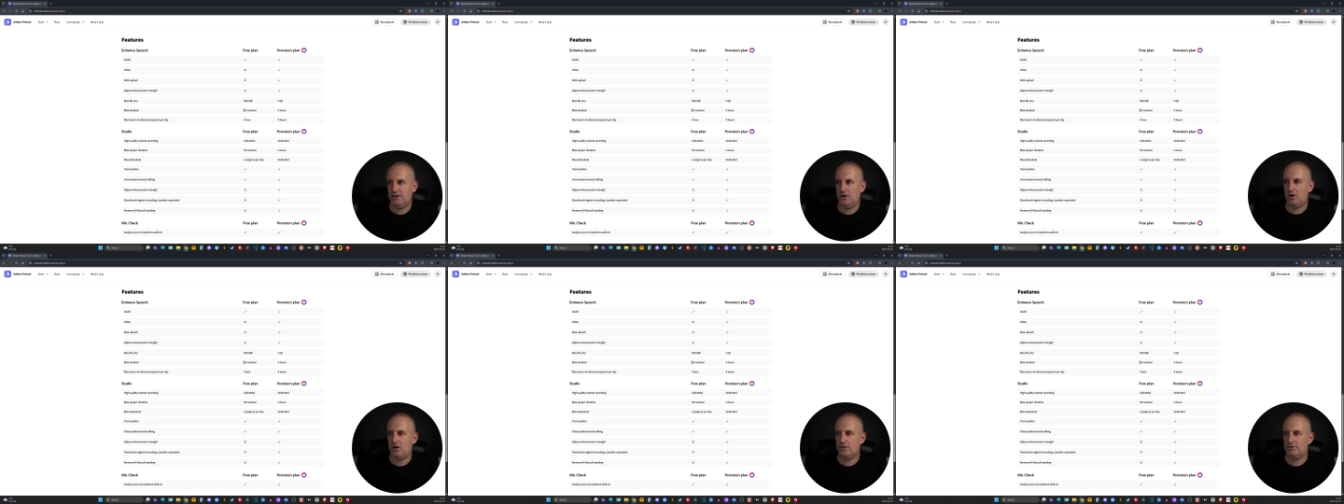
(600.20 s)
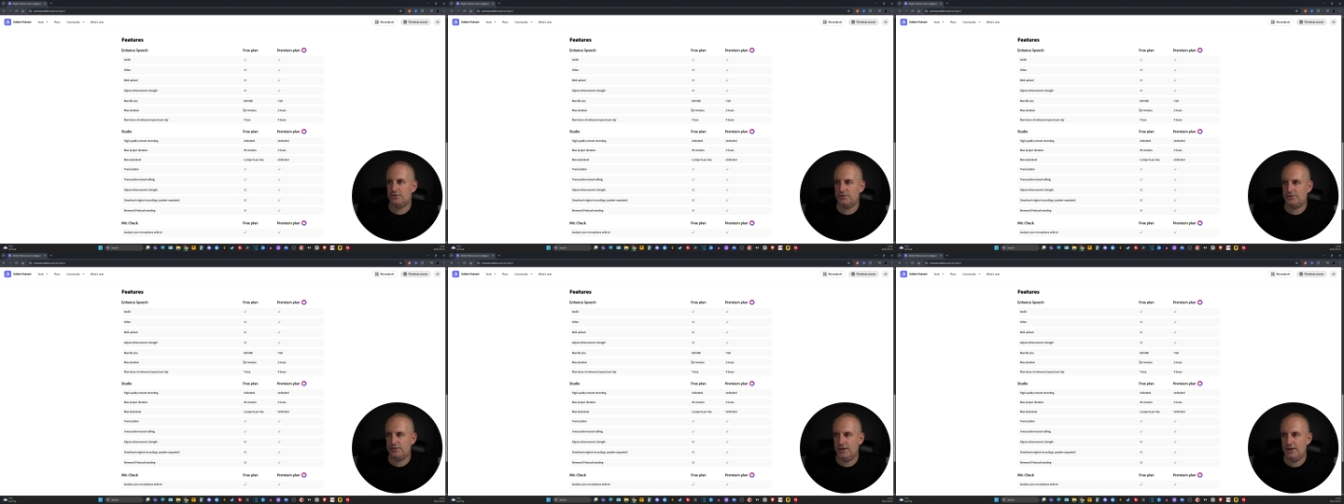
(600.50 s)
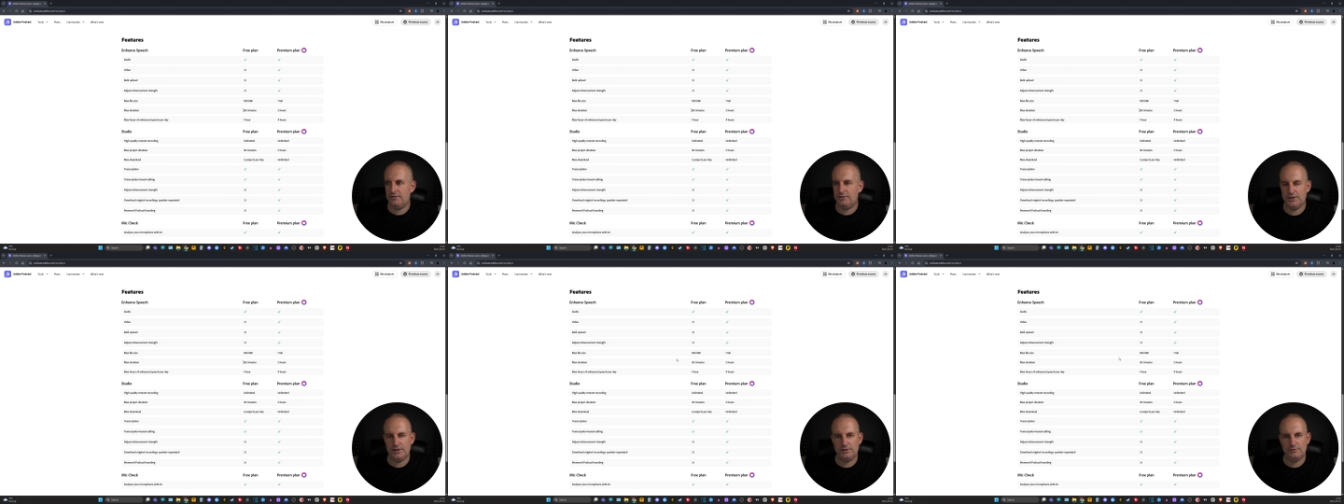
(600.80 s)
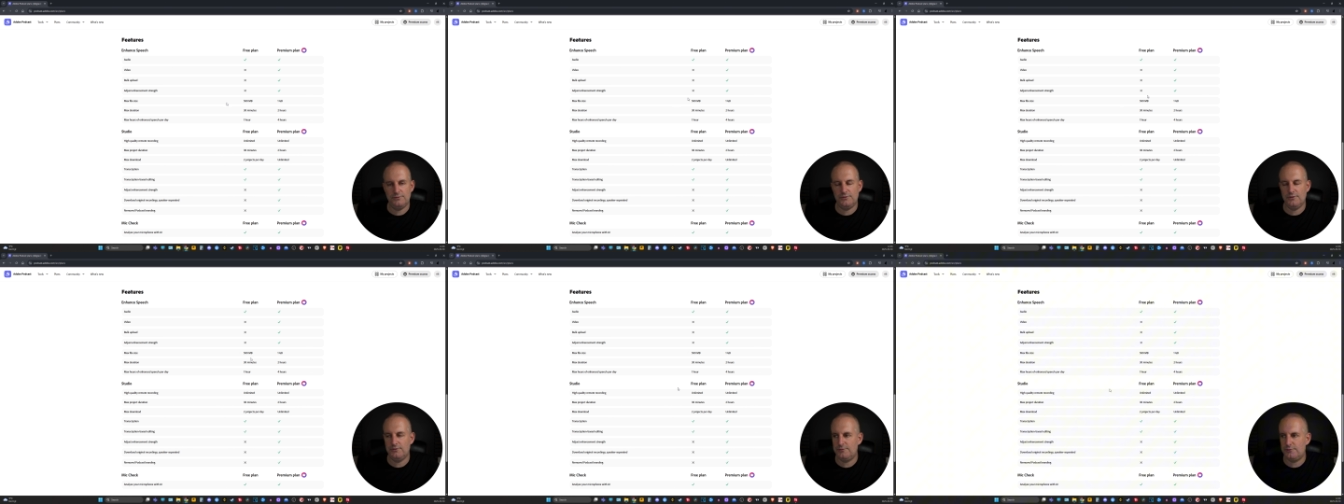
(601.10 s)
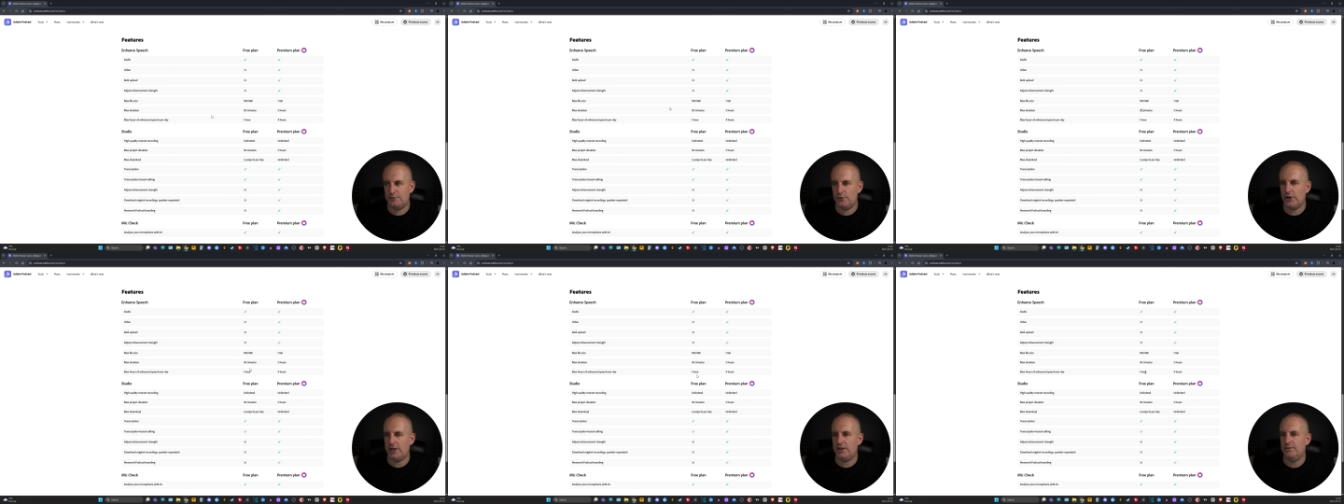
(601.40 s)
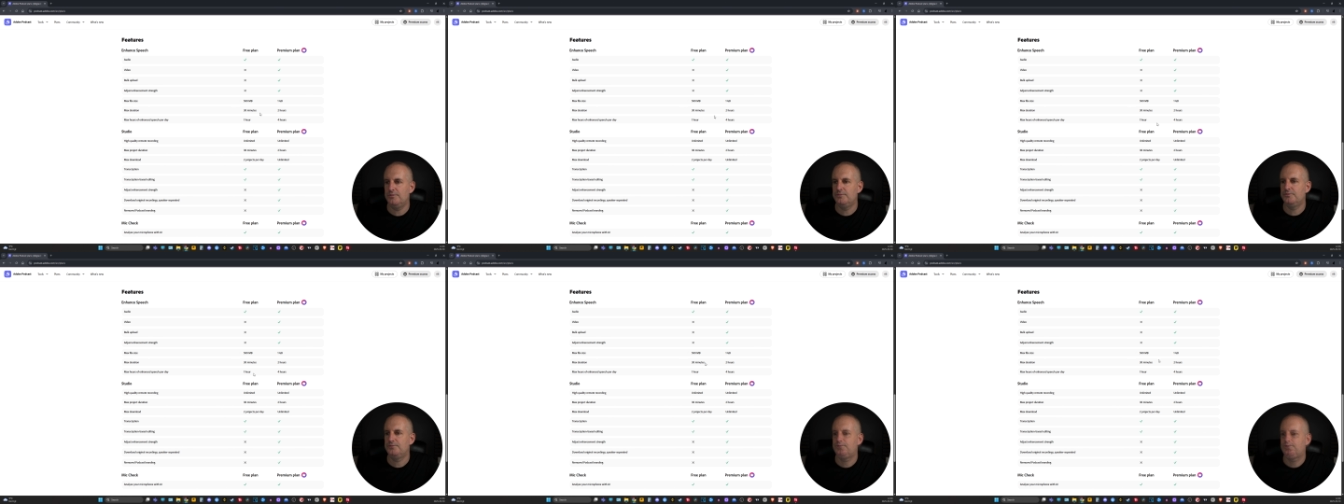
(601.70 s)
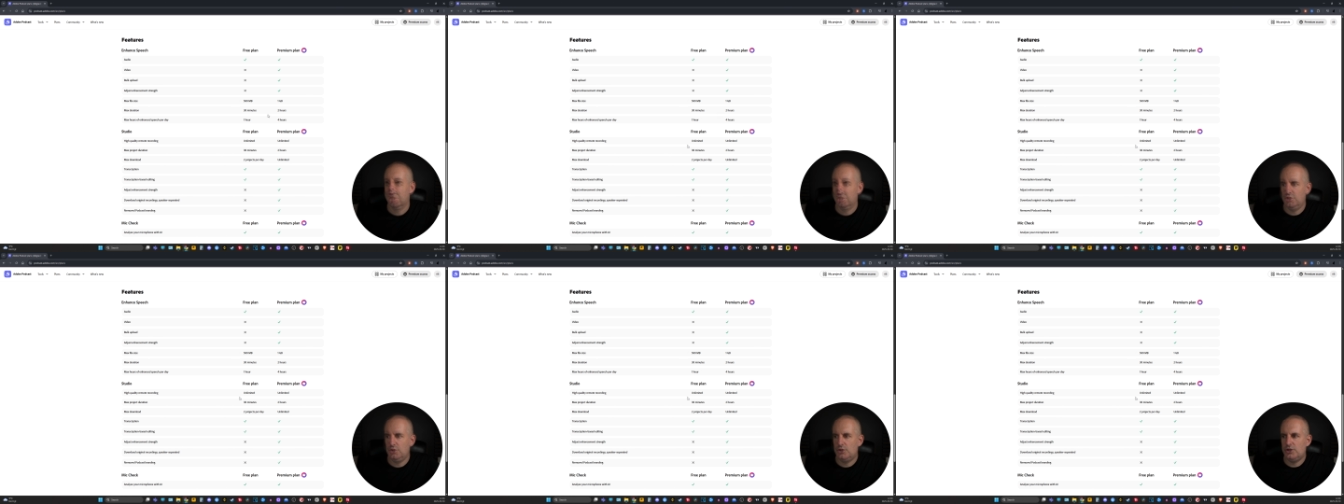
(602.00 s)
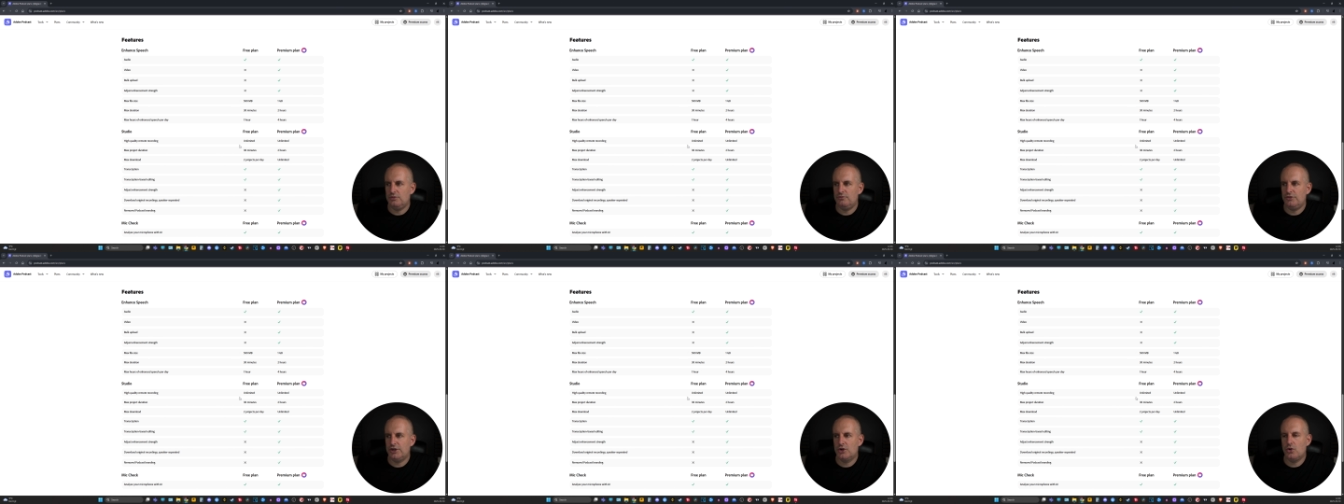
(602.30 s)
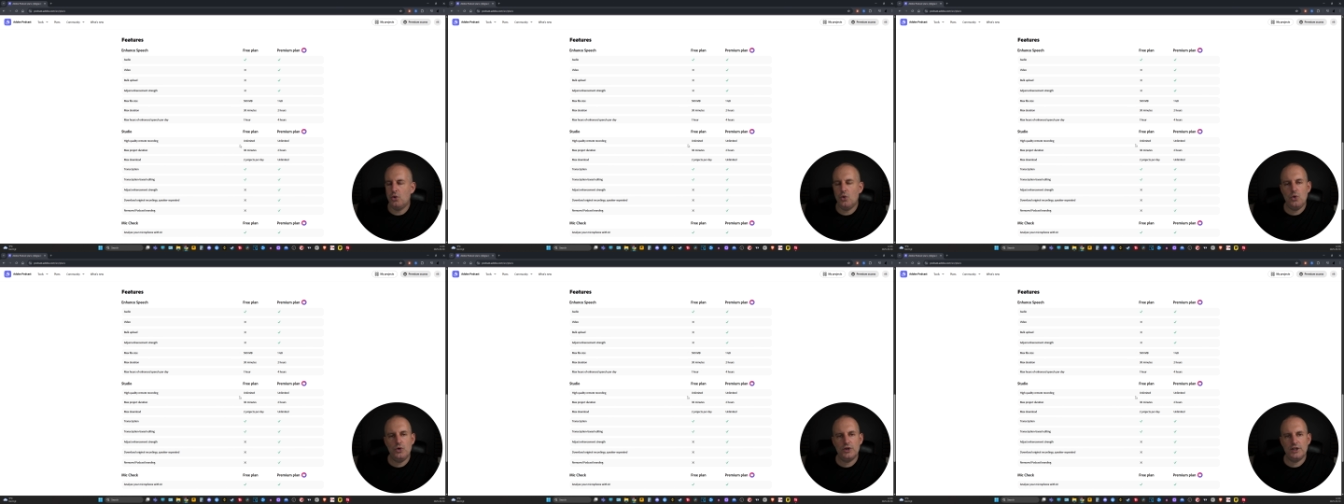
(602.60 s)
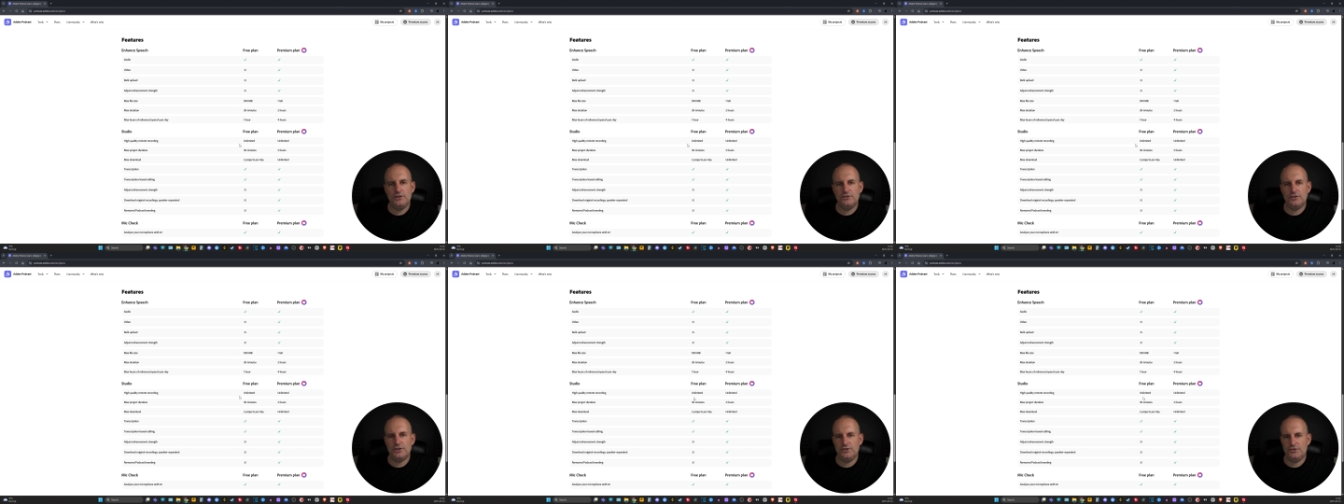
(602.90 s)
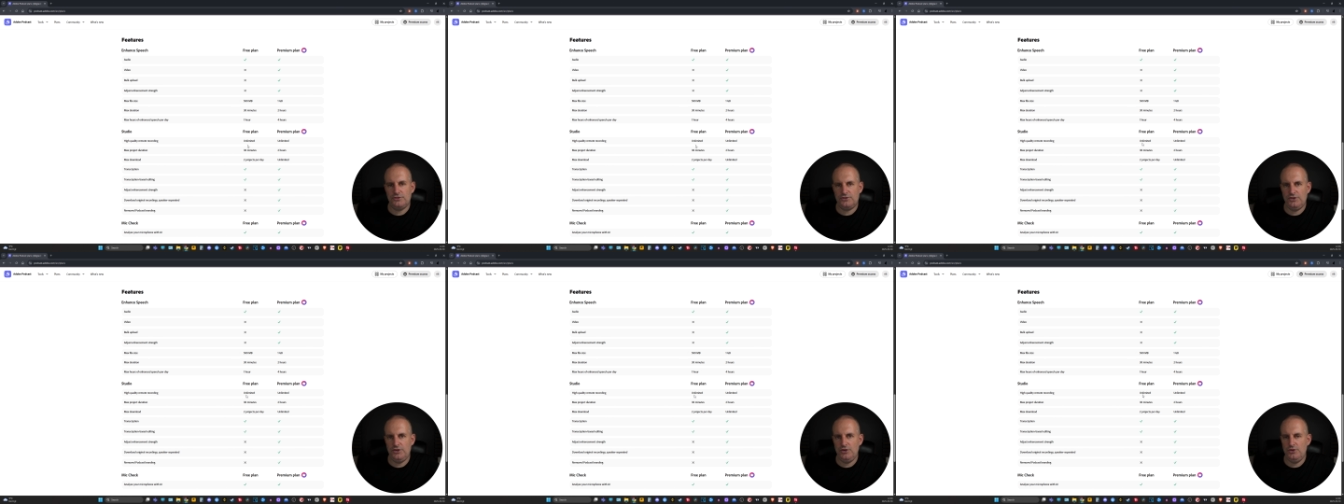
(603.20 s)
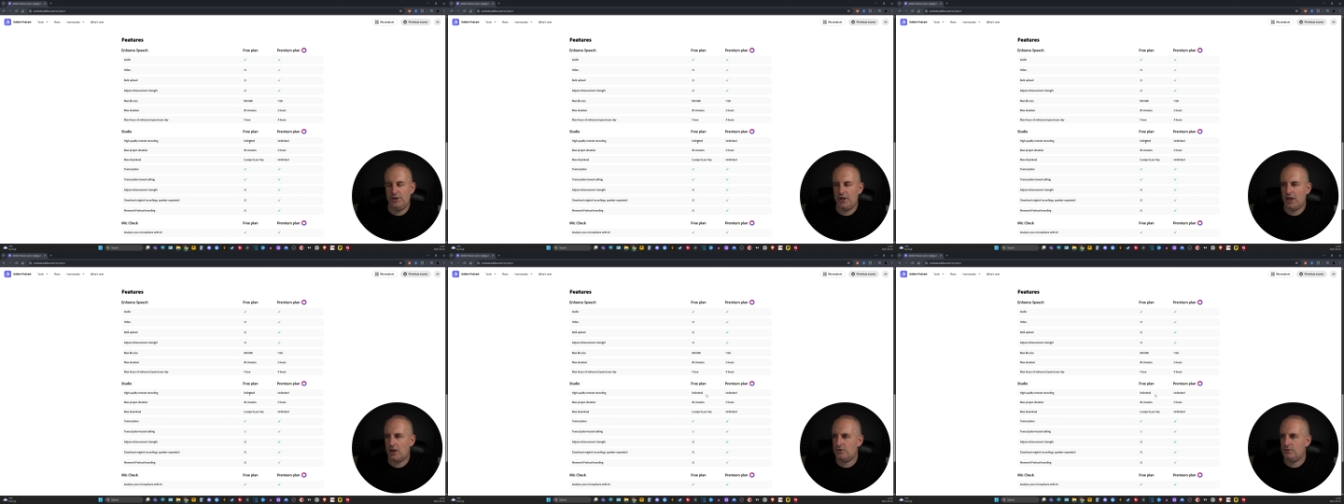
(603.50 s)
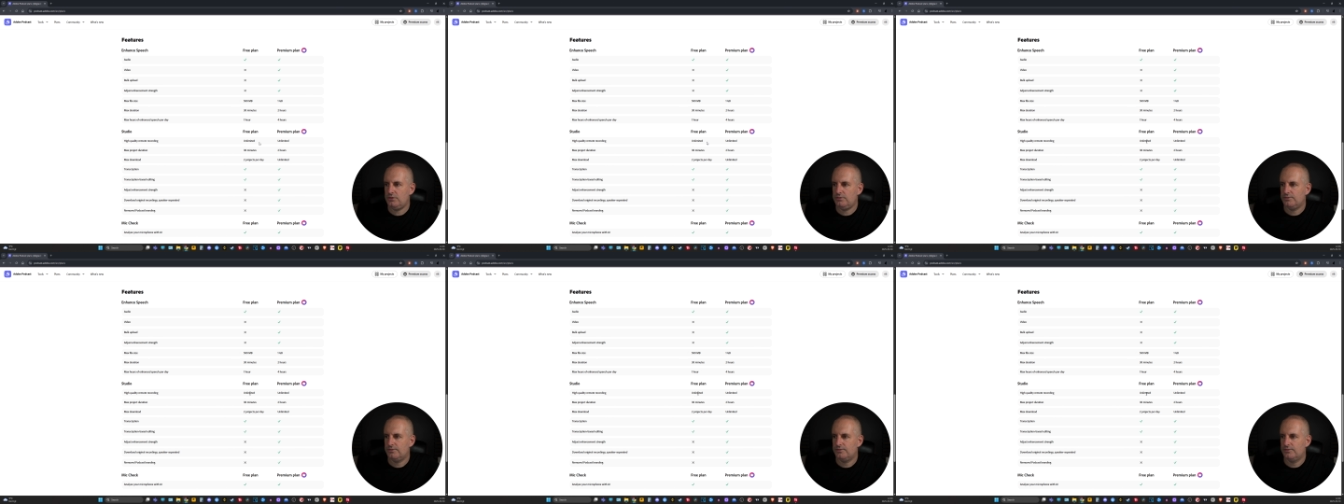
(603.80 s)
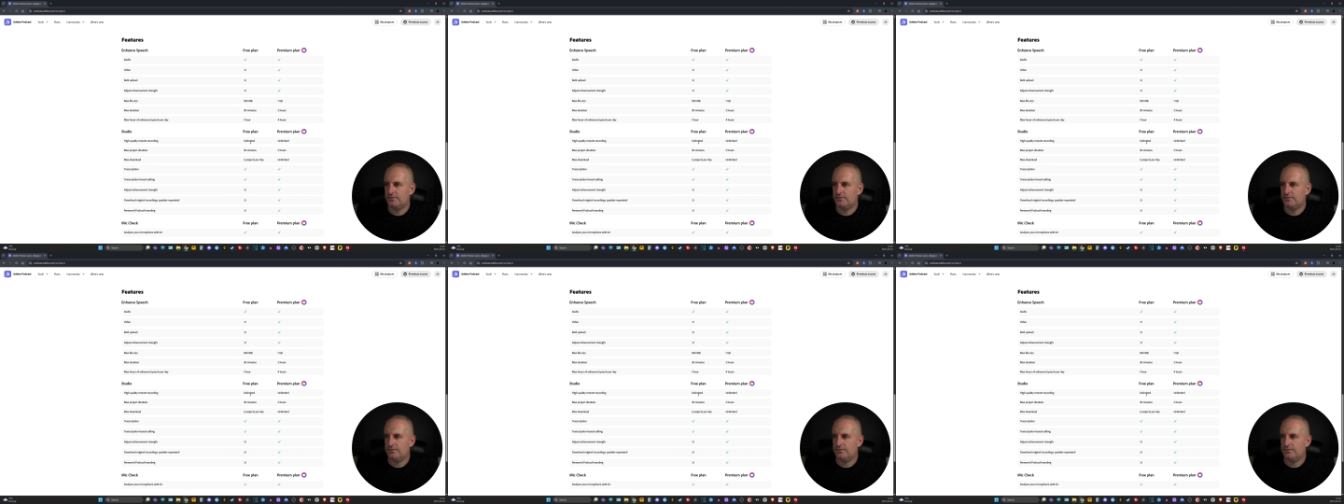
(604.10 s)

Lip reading: enhance everything for free. You can record into the studio